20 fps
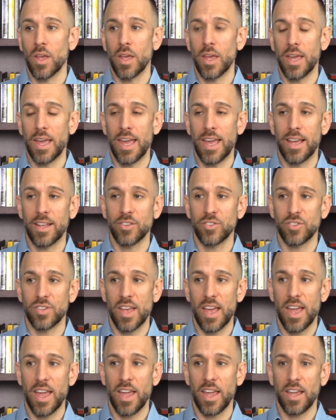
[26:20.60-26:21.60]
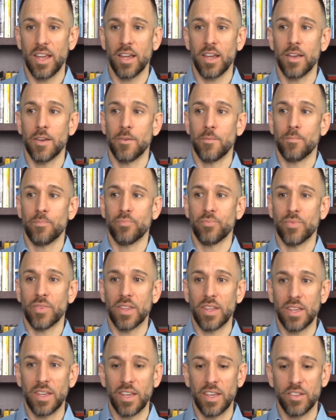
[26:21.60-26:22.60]
and saying,
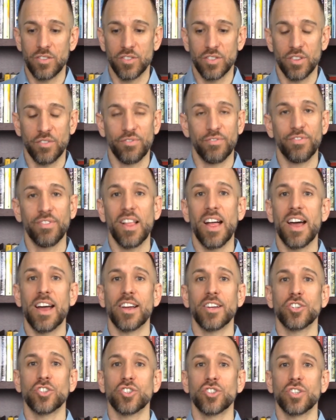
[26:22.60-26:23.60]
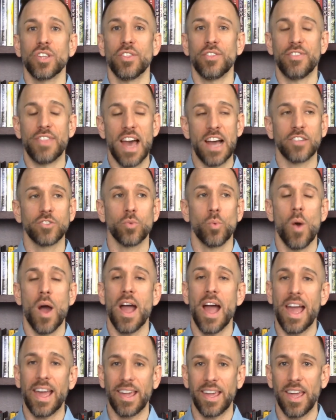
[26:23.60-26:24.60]
it's the flesh, that's
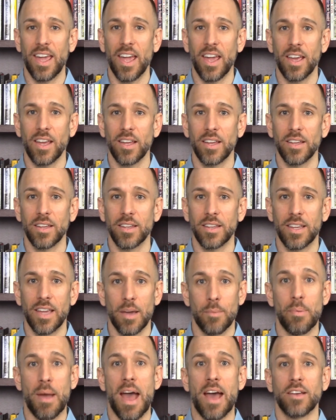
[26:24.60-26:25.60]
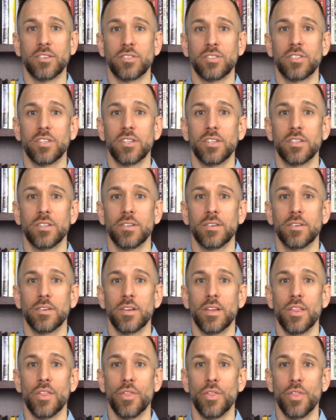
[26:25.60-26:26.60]
why I can't get past it.
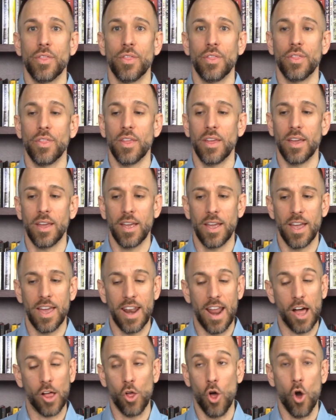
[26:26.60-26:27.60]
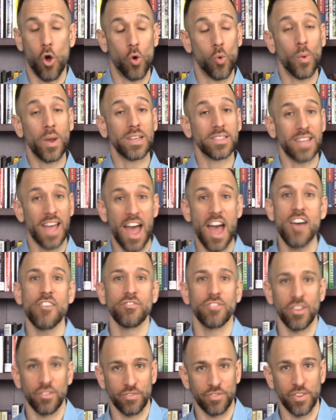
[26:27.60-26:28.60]
And I'll always have
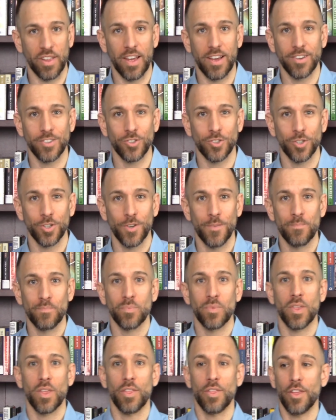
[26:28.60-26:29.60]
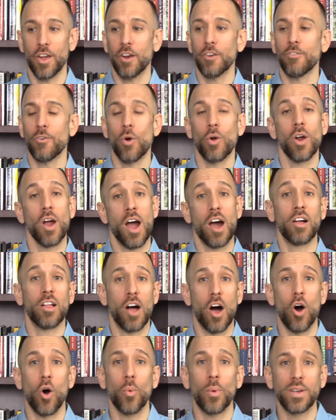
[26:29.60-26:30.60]
the flesh, therefore I'll
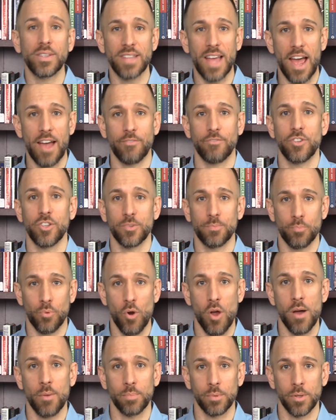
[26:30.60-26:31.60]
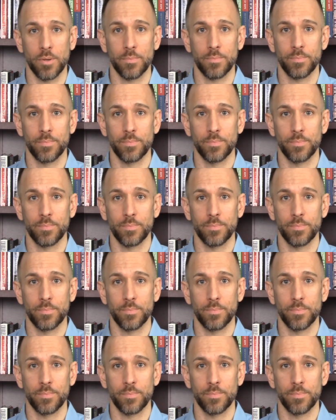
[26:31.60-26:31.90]
always have this problem.